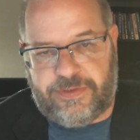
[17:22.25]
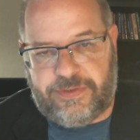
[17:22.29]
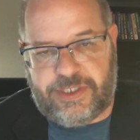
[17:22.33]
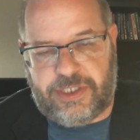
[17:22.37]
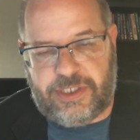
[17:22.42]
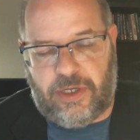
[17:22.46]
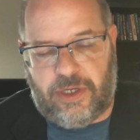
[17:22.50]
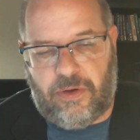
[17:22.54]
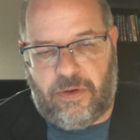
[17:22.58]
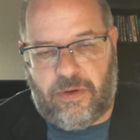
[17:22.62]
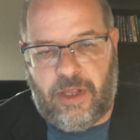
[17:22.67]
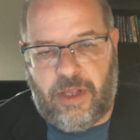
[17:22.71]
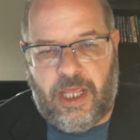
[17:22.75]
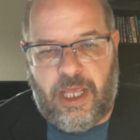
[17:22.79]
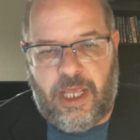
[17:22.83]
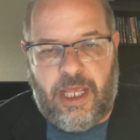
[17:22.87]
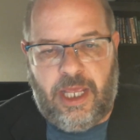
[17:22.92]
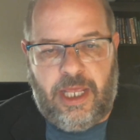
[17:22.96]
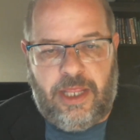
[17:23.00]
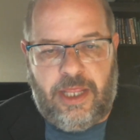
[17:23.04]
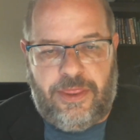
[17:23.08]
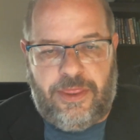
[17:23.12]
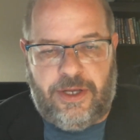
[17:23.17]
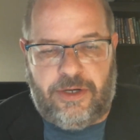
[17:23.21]
So
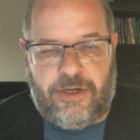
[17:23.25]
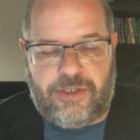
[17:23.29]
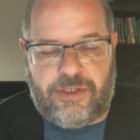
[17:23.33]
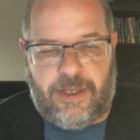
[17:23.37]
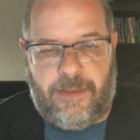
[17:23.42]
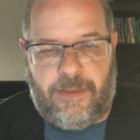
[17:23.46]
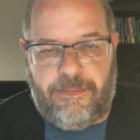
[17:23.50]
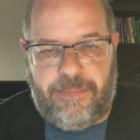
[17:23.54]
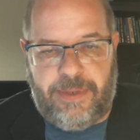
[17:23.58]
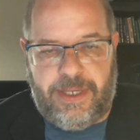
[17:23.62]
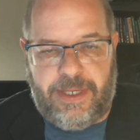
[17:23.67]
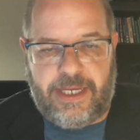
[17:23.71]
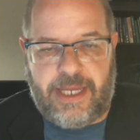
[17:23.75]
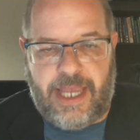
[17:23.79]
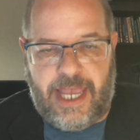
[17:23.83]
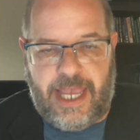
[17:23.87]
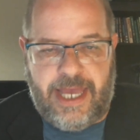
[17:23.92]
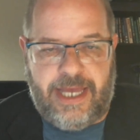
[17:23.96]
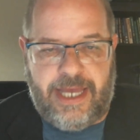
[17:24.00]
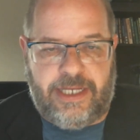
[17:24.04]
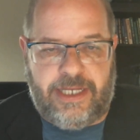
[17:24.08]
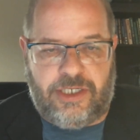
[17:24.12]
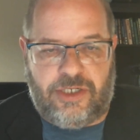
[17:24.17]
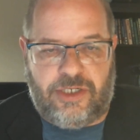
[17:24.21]
there's a big
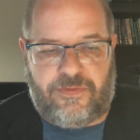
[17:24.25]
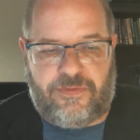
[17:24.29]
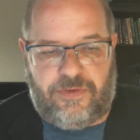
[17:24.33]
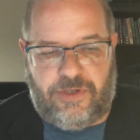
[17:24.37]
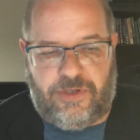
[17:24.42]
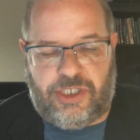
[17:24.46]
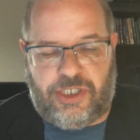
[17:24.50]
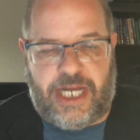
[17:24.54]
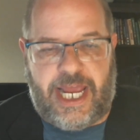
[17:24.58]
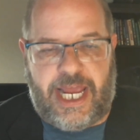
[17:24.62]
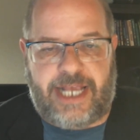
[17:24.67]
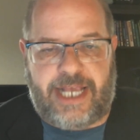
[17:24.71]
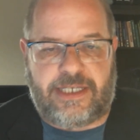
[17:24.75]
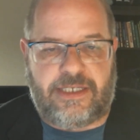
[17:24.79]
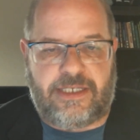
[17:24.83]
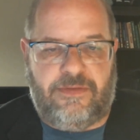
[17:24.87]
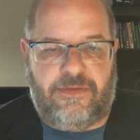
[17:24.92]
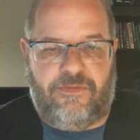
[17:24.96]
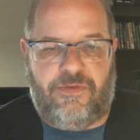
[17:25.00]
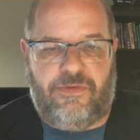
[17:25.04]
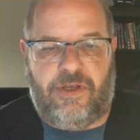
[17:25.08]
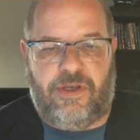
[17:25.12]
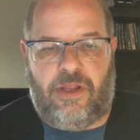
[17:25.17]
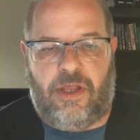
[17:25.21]
edge for
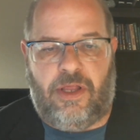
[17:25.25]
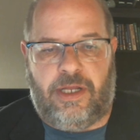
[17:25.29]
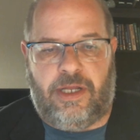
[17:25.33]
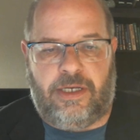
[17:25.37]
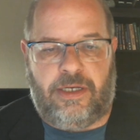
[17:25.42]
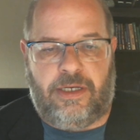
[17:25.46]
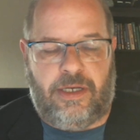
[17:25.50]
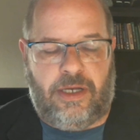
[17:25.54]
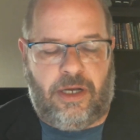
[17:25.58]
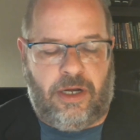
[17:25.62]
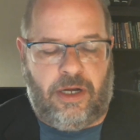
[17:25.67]
Jacksonville on